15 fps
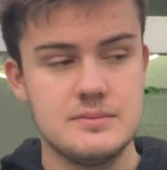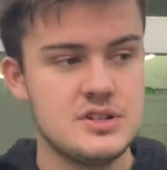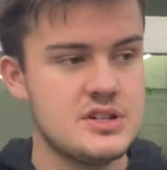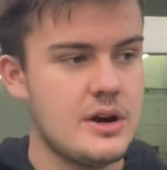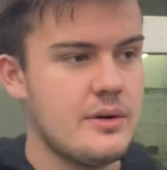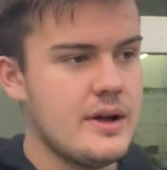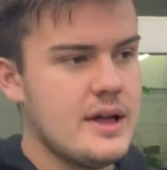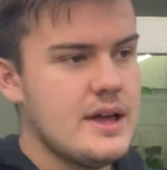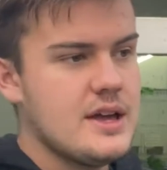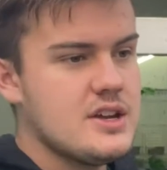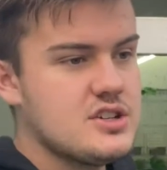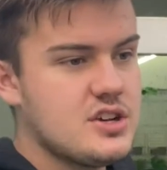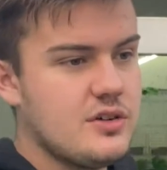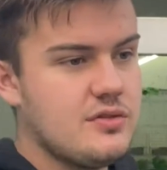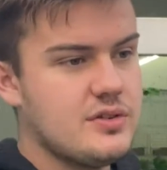So
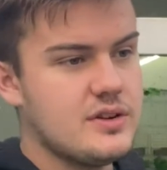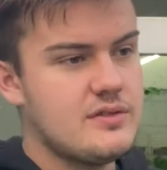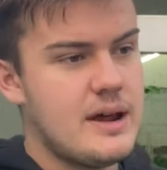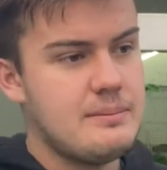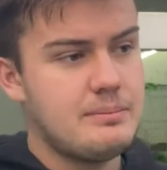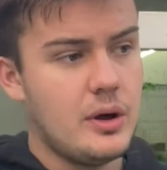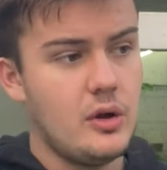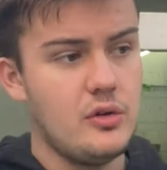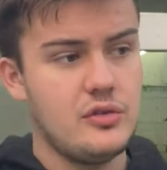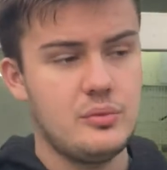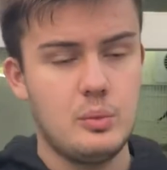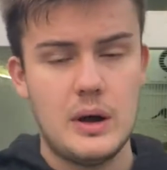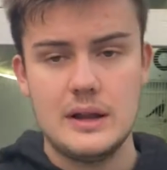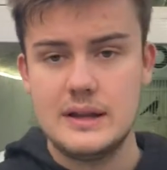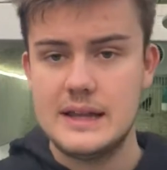for the red polls,
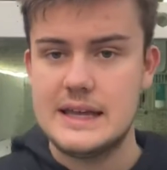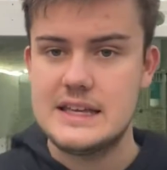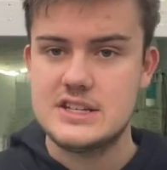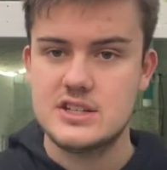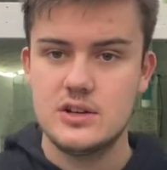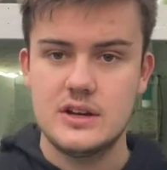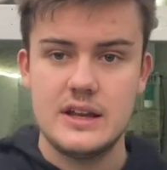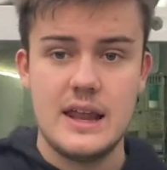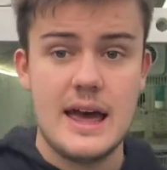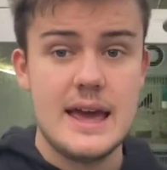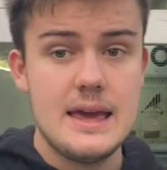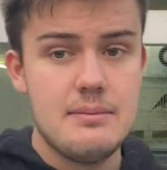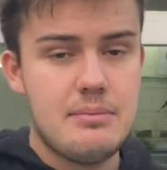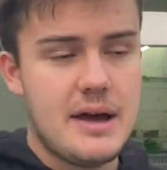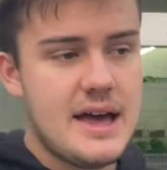well, it's looking at
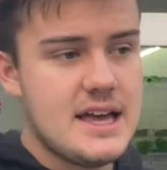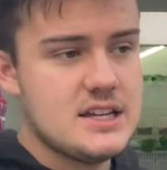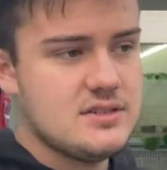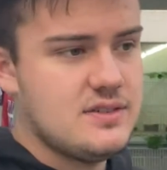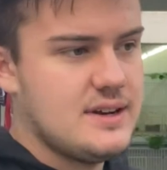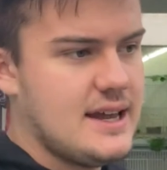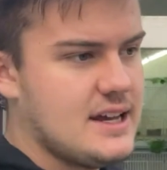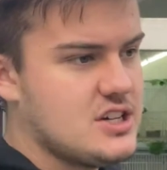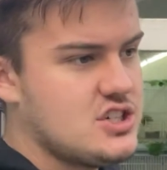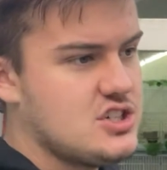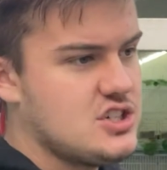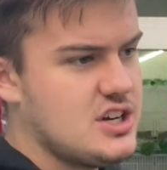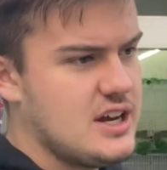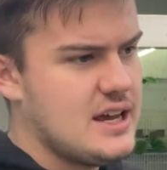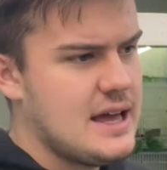8 pairs for next
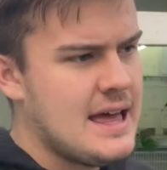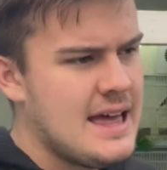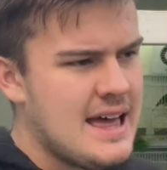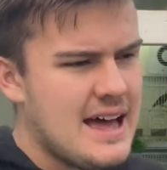year.